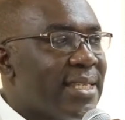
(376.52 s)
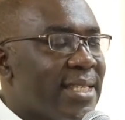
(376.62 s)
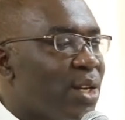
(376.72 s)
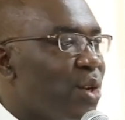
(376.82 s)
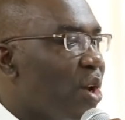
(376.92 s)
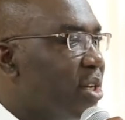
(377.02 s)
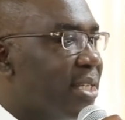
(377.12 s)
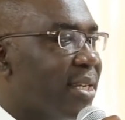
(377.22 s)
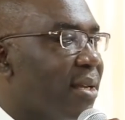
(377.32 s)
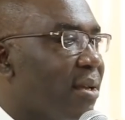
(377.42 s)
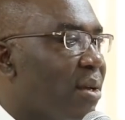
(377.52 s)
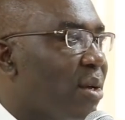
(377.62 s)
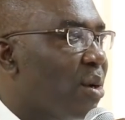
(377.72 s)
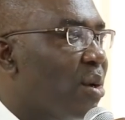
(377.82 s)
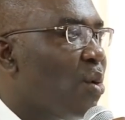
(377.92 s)
it's not
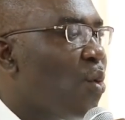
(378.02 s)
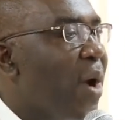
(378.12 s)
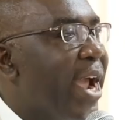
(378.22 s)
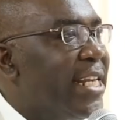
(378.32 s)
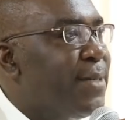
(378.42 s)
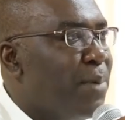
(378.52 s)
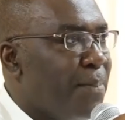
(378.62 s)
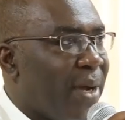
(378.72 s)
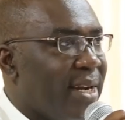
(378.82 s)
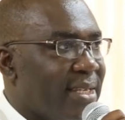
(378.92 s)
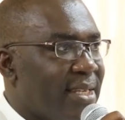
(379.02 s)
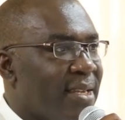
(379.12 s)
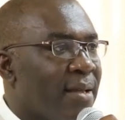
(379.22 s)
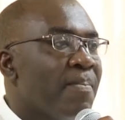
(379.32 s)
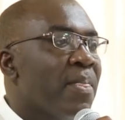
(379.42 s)
it
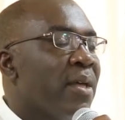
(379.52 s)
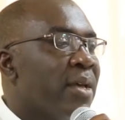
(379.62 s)
paperless